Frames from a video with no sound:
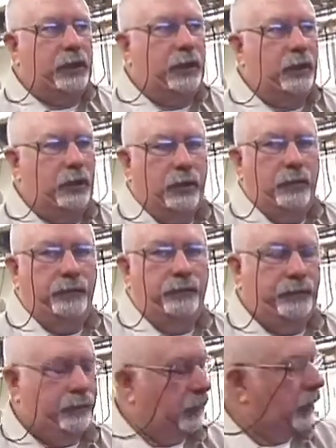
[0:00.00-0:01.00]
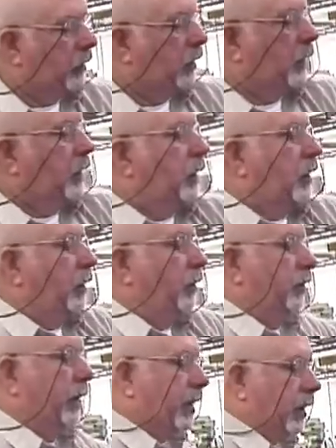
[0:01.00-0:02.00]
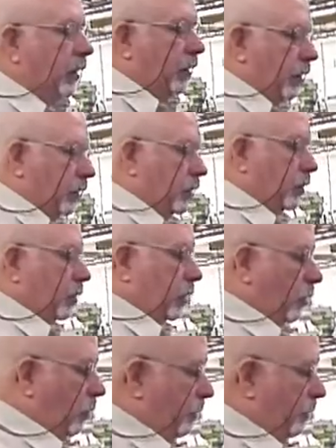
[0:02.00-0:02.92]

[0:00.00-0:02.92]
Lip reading: thing you do. Then you're going to go